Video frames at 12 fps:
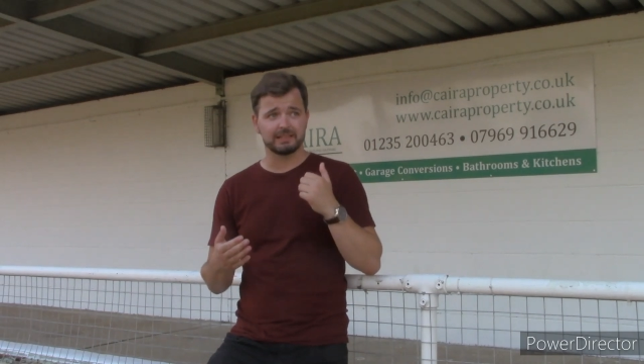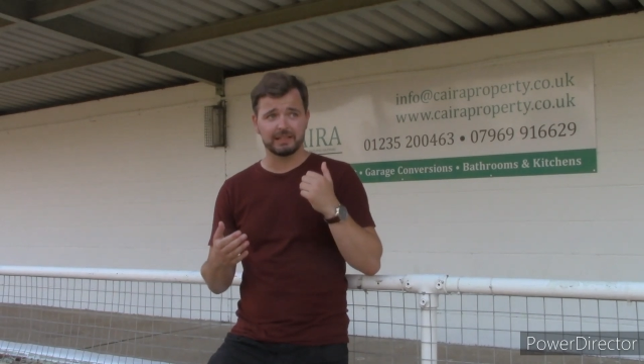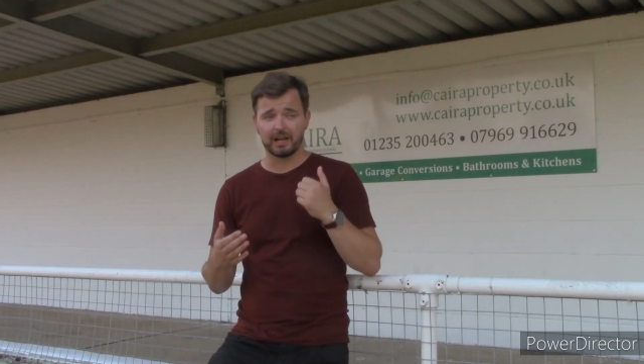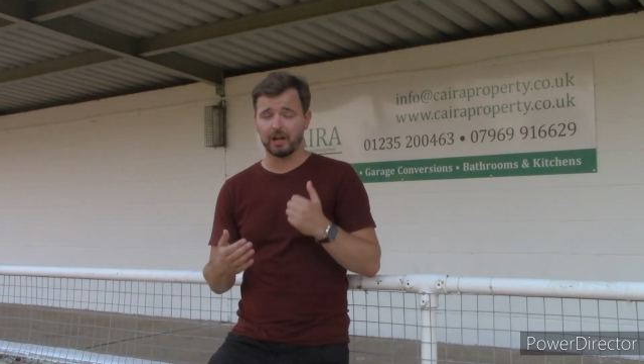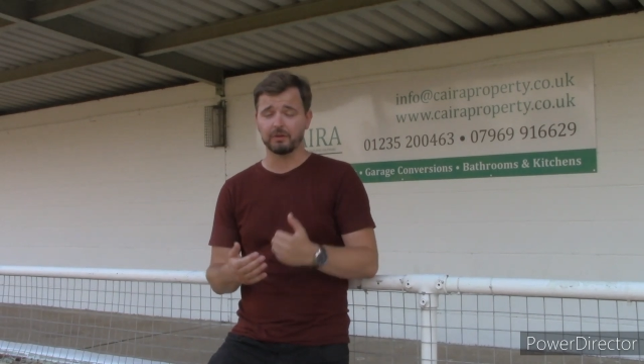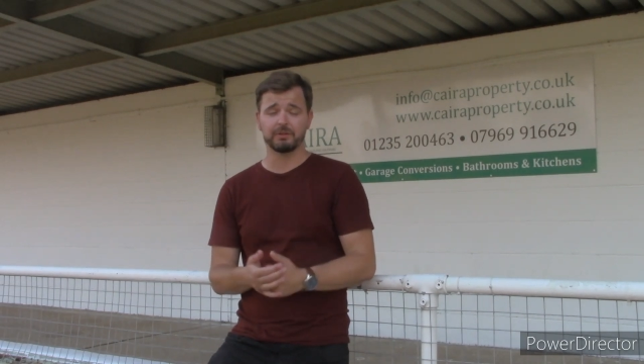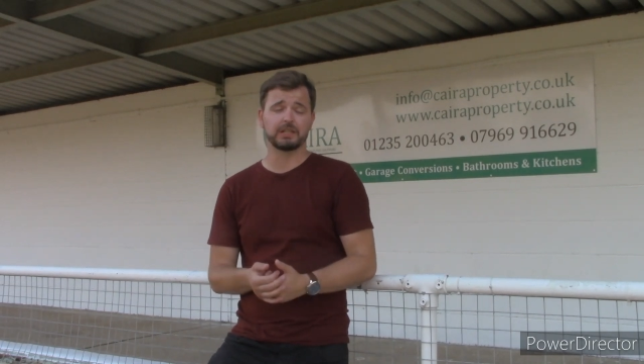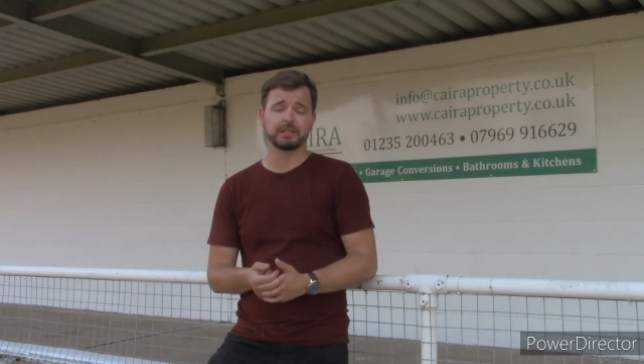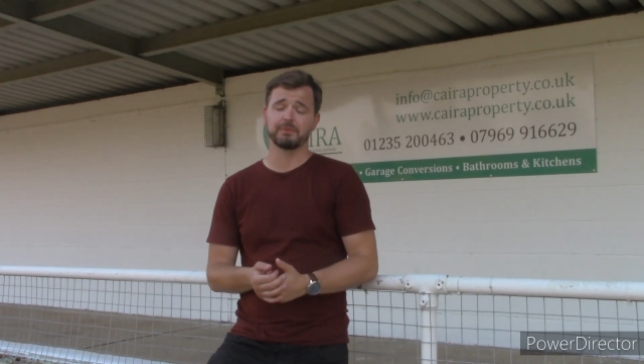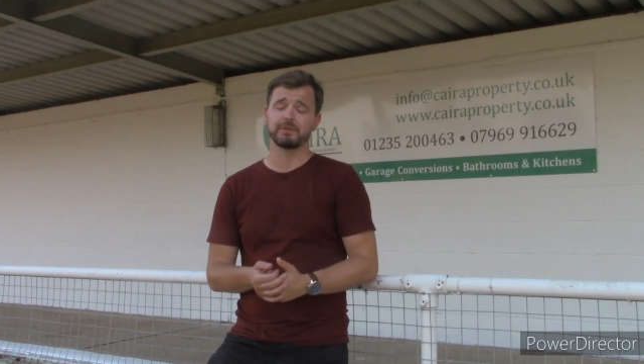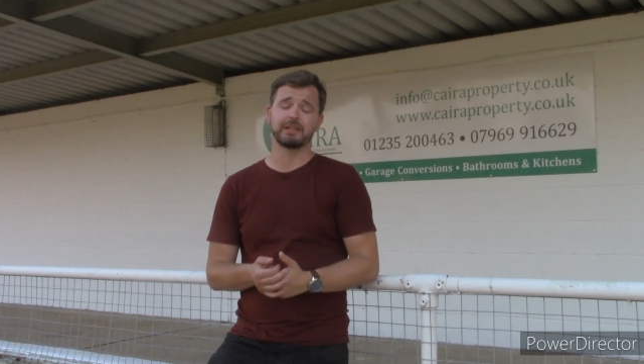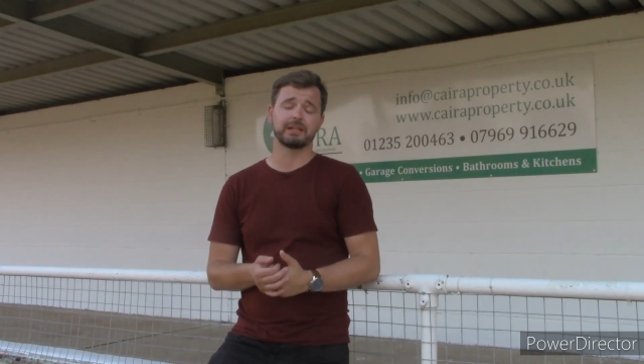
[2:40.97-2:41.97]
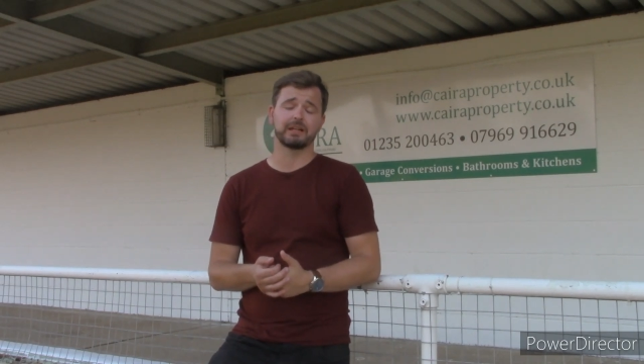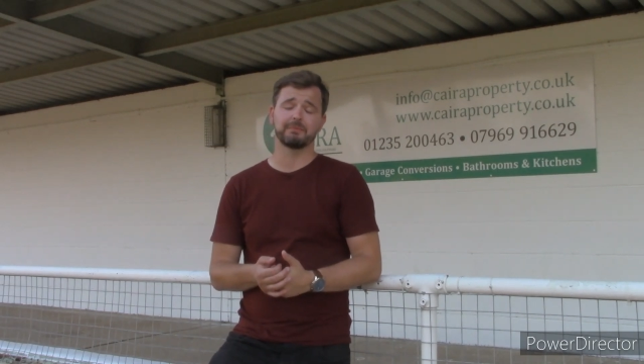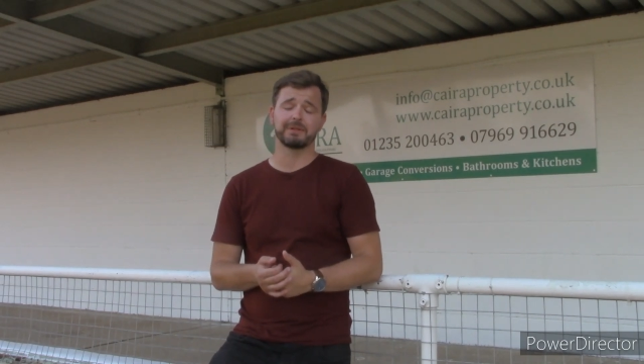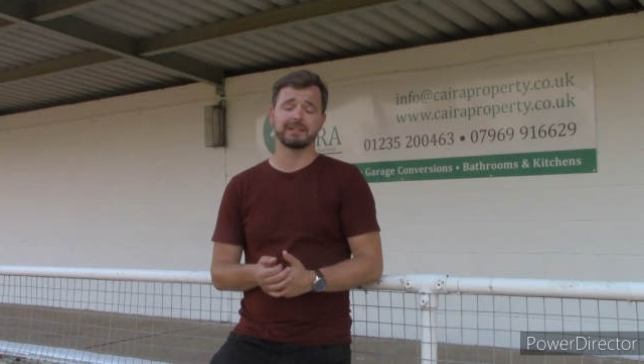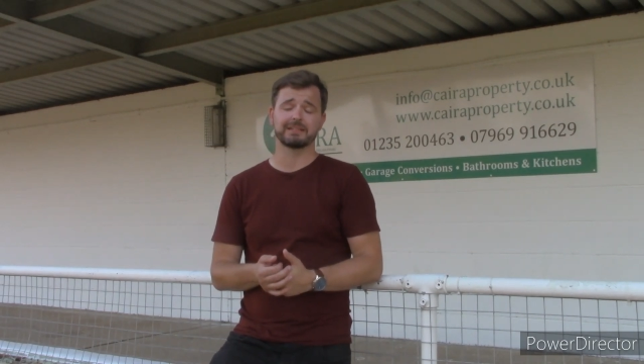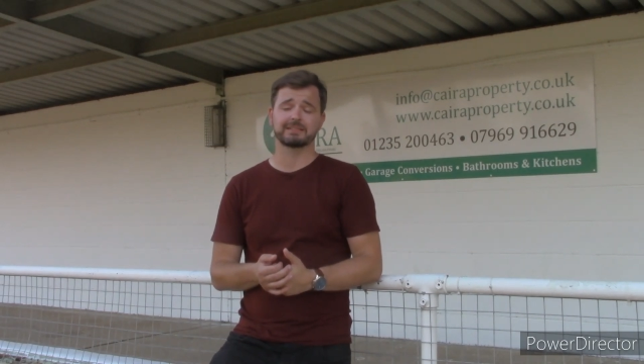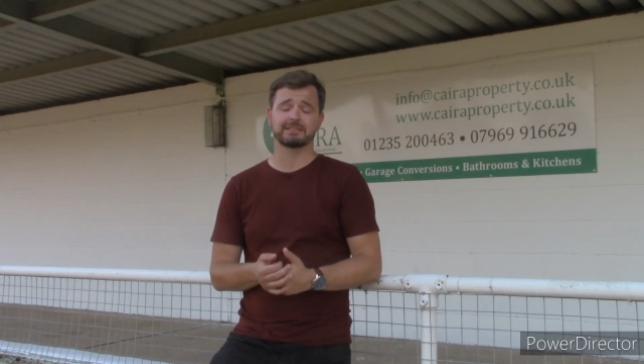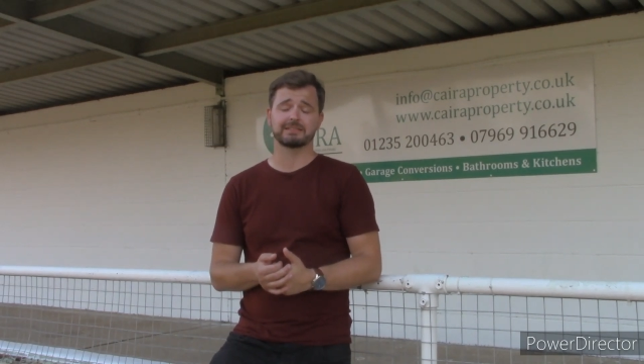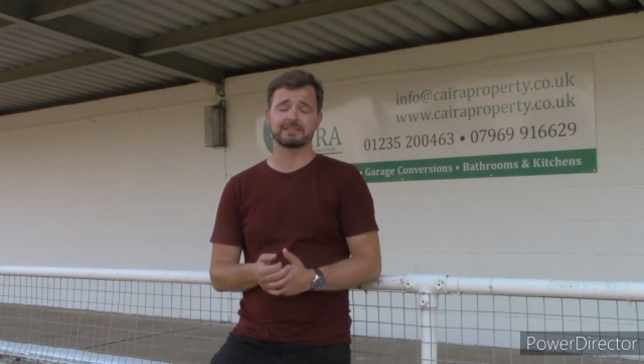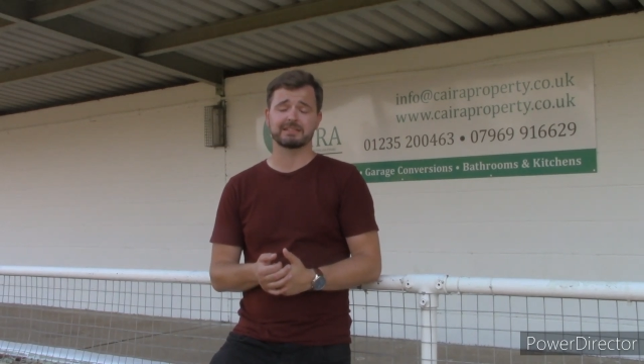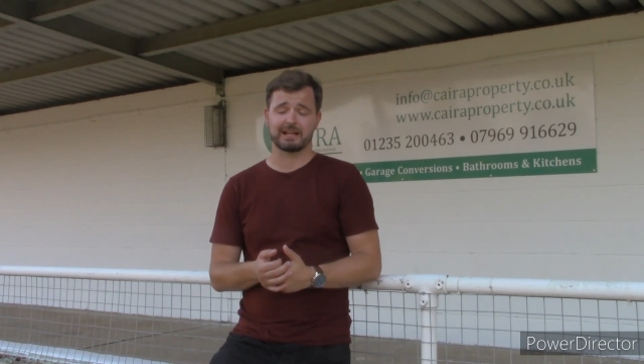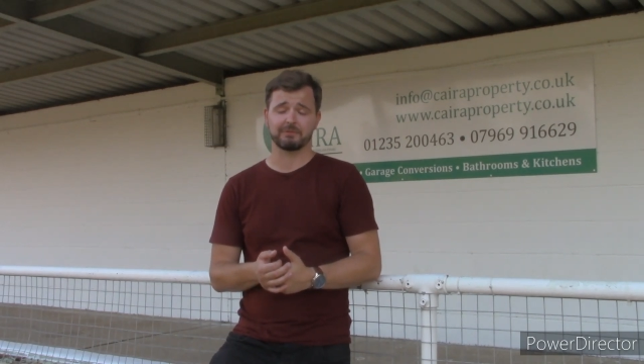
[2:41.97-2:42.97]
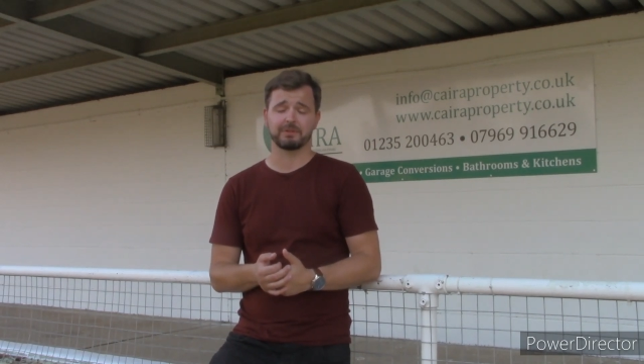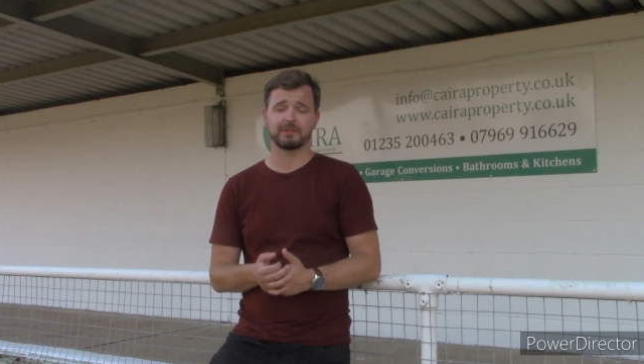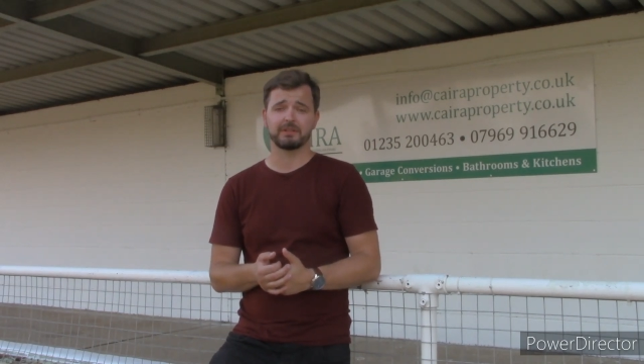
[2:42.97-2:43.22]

the only community club in this town,